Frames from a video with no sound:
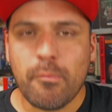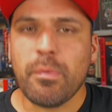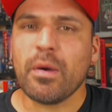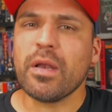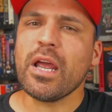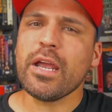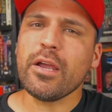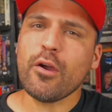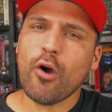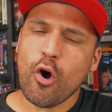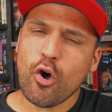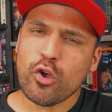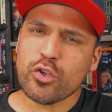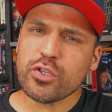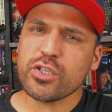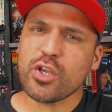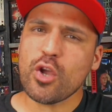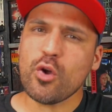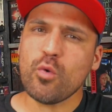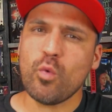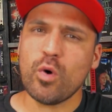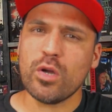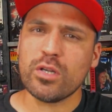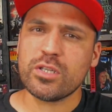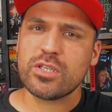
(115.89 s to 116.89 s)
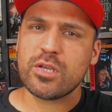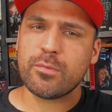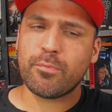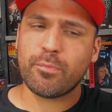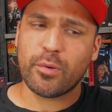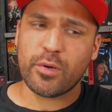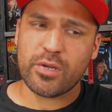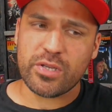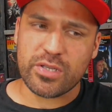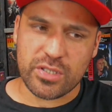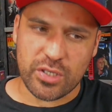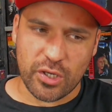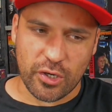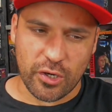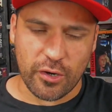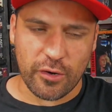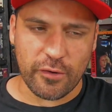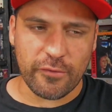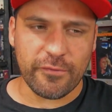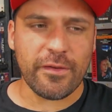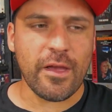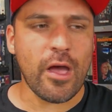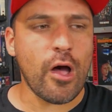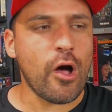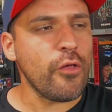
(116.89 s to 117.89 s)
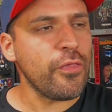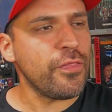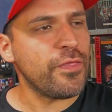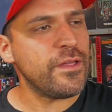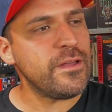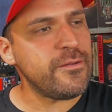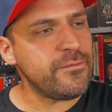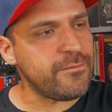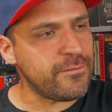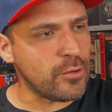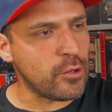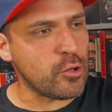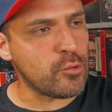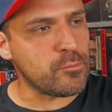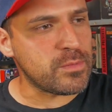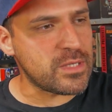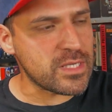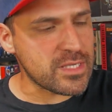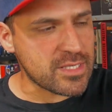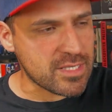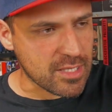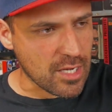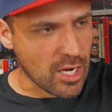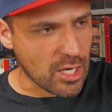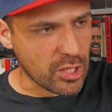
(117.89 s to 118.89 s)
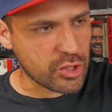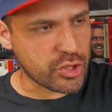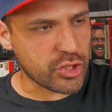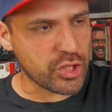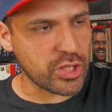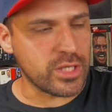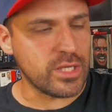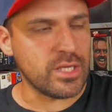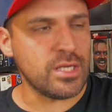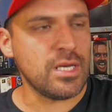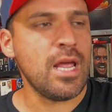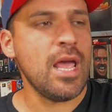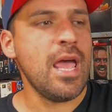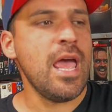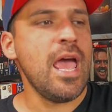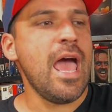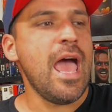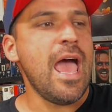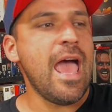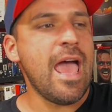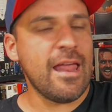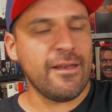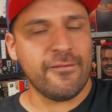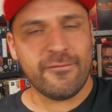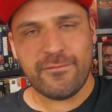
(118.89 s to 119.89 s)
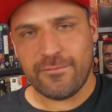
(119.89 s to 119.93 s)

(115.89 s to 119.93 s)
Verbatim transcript: but I also want to preserve healthy film discussion and